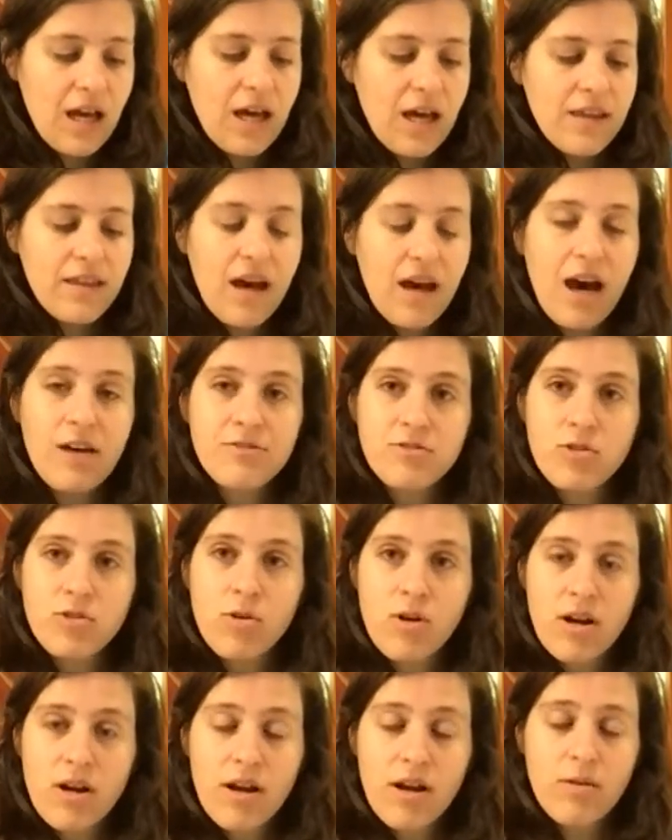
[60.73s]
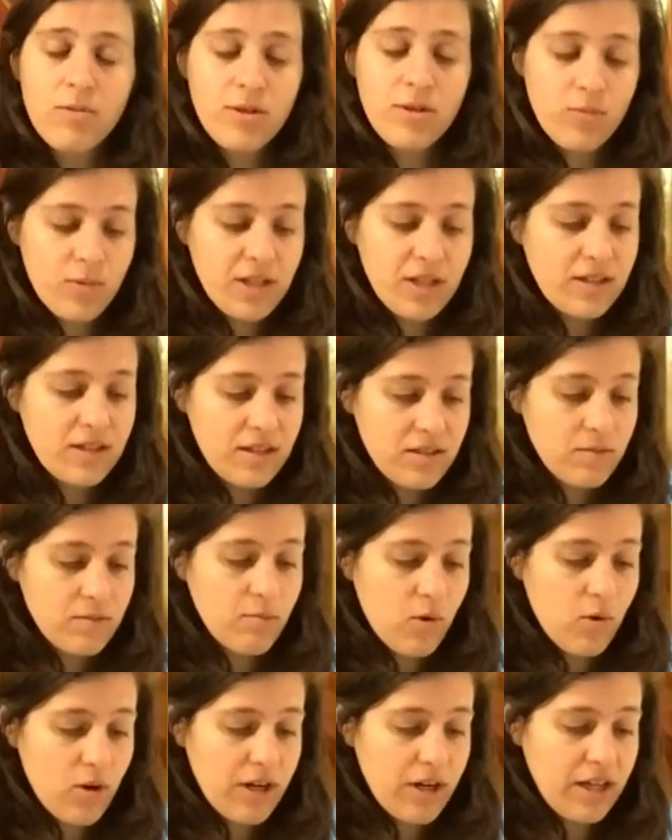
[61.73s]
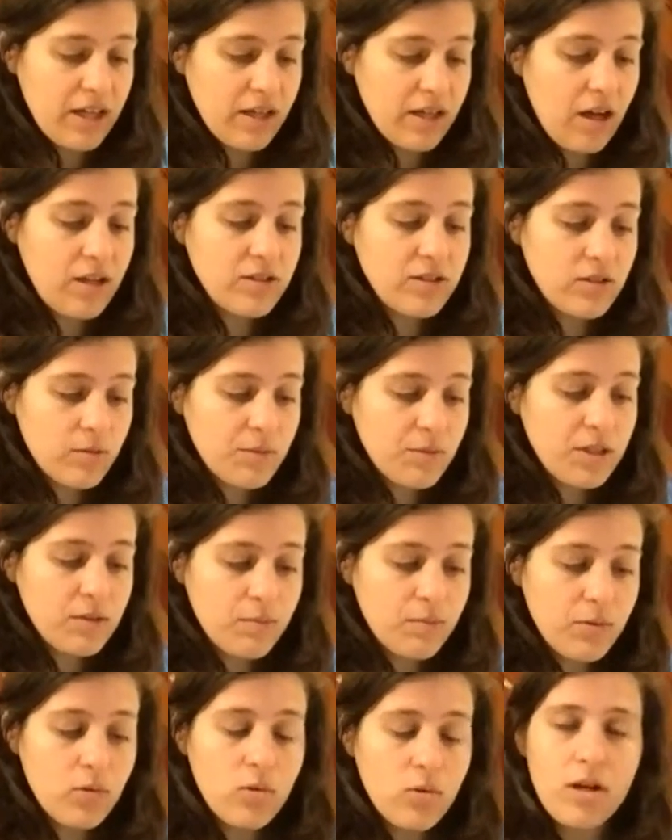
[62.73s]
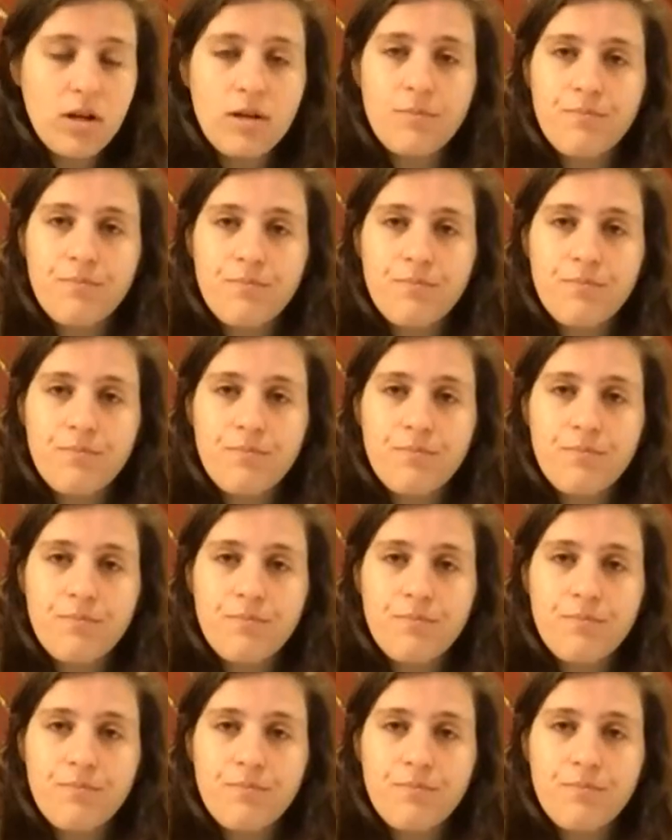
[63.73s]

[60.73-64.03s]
The Haftorah we read this morning on Yom Kippur